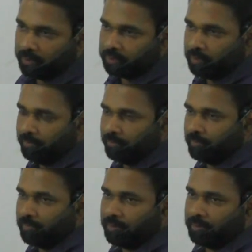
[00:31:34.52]
also.
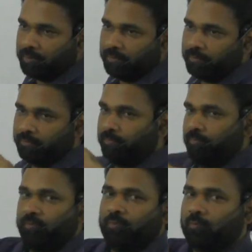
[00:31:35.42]

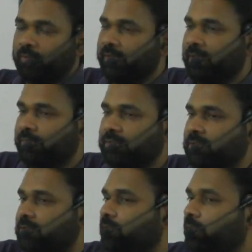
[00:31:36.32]
Before winding up the
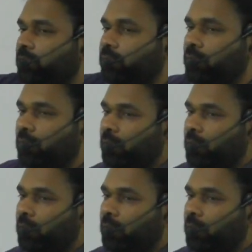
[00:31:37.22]
session we will do